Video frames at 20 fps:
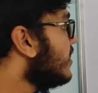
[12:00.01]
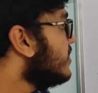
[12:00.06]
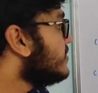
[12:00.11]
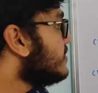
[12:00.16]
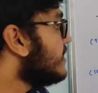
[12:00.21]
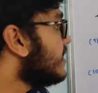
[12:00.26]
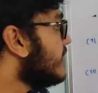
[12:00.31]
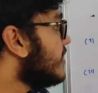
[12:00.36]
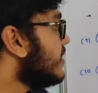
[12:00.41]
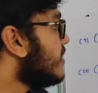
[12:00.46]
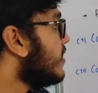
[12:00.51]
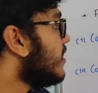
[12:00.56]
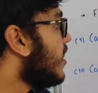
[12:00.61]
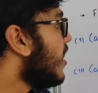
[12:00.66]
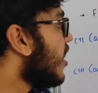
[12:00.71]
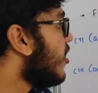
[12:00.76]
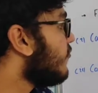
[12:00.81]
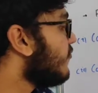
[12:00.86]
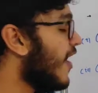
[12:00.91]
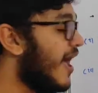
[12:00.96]
the
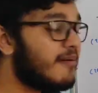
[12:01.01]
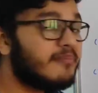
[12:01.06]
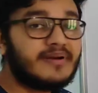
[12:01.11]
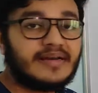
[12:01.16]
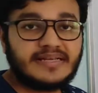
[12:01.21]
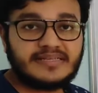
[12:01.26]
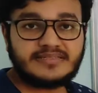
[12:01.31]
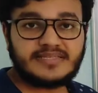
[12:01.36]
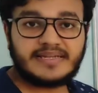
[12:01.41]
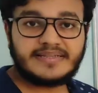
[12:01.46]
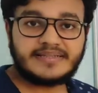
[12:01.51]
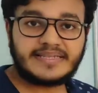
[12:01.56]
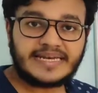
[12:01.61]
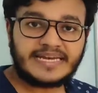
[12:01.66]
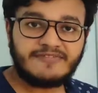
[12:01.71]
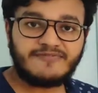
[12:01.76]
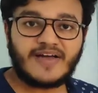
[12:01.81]
families, the 3